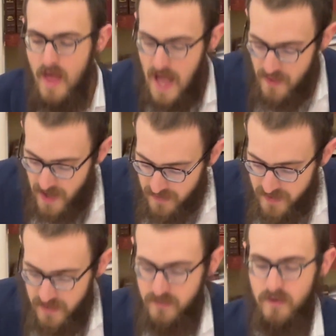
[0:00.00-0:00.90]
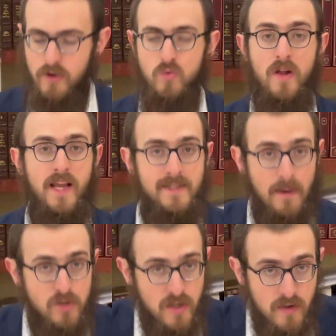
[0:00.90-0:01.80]
Halakha tet. There's one
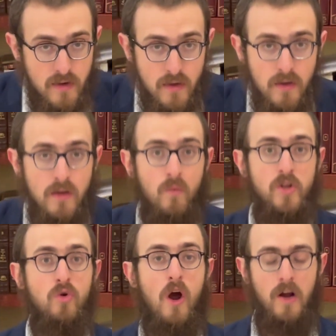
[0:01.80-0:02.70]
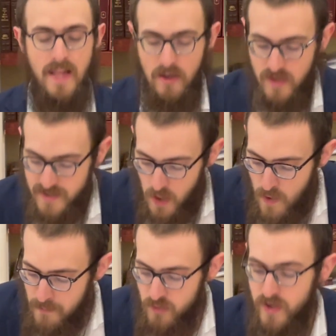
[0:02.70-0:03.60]
exception when you are allowed to sell
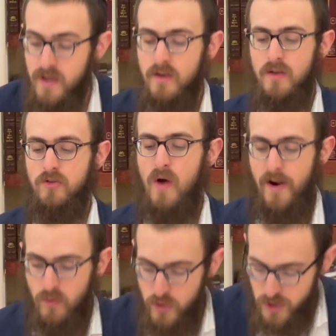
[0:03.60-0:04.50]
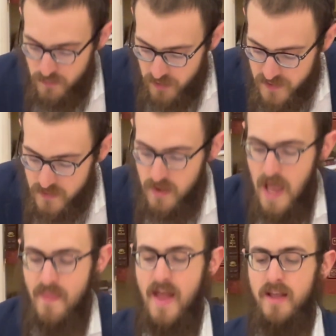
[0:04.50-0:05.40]
weaponry to idol worshippers,
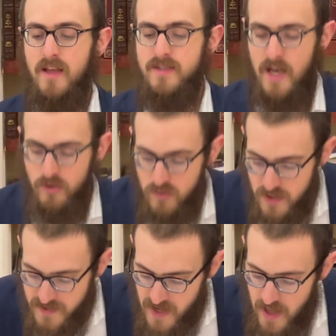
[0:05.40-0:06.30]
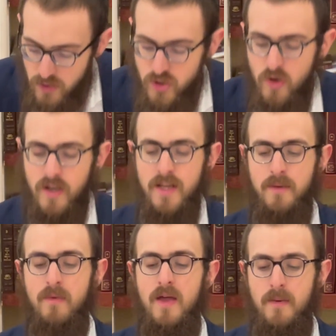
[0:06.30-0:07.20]
and that is Hayu Yisrael
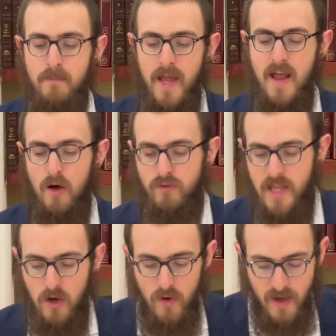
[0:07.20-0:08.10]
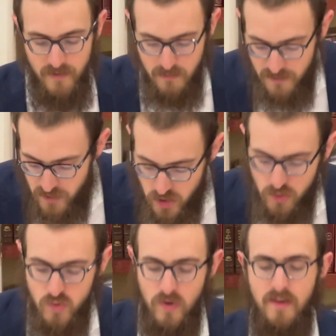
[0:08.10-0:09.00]
shochnim bein ha'ovdei kochavim. If the
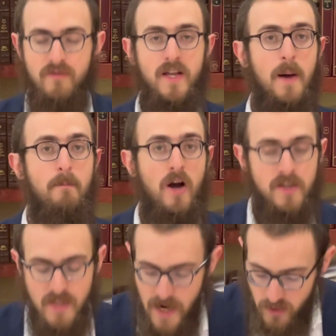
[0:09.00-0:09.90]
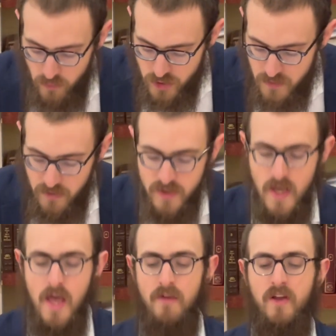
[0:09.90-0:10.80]
Jews were living amongst idol worshippers,
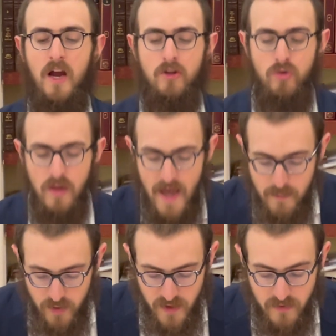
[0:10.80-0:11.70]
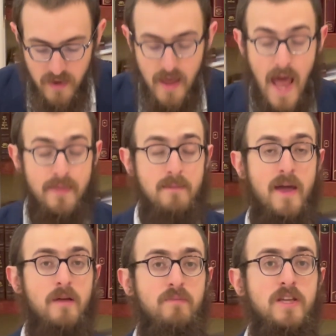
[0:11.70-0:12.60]
the kartula hembrit, and they
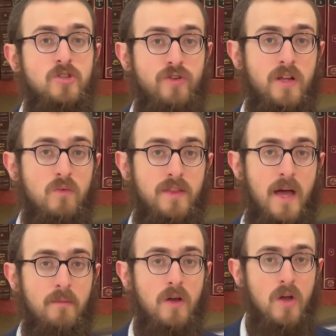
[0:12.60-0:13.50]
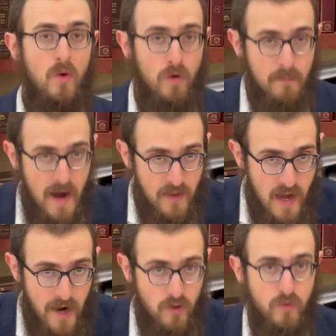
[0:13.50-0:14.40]
made a peace treaty with them, whereby the
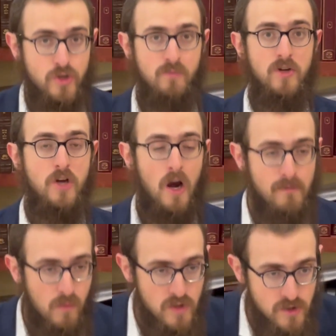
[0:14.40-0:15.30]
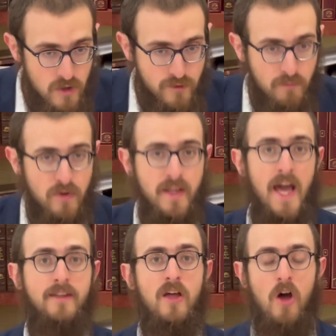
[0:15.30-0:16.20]
idol worshippers' army would serve to
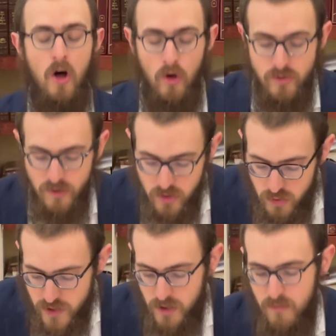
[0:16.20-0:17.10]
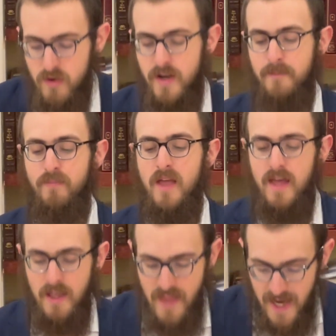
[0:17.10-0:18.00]
protect also the Jewish community.
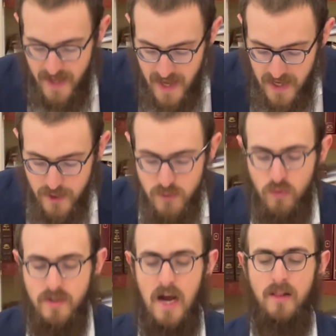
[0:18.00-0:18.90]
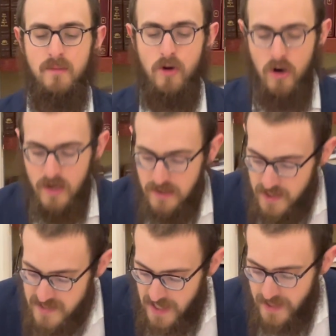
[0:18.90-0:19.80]
In that case, mutar limkor klei
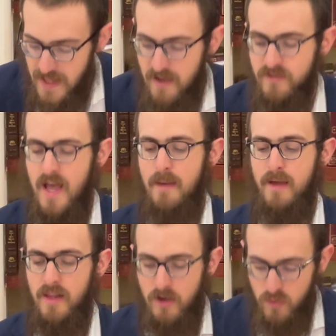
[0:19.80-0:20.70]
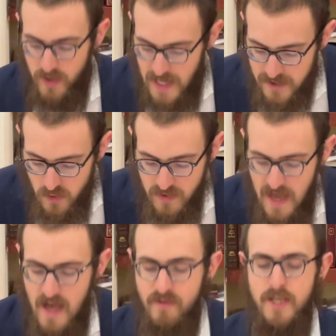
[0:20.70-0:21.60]
zayin la'avdei hamelech
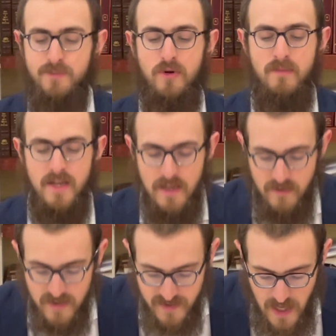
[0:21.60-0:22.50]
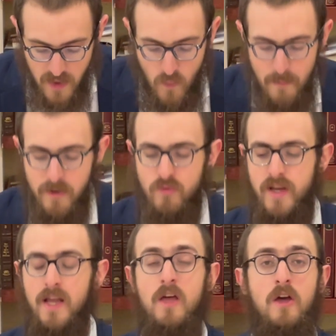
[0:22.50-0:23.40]
ugiasotav. It is permitted to sell
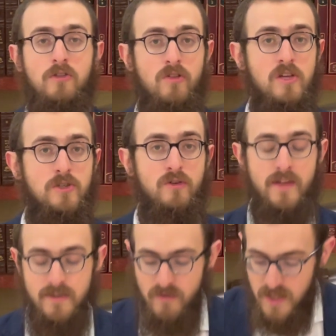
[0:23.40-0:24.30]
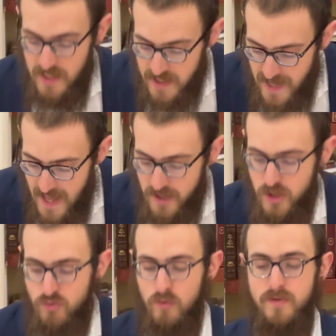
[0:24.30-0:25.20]
weaponry to the servants of the king and his
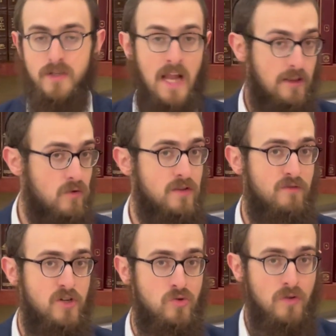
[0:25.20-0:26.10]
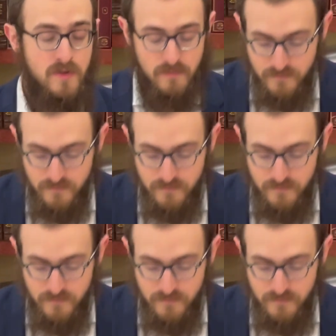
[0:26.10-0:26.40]
troops, not to individuals,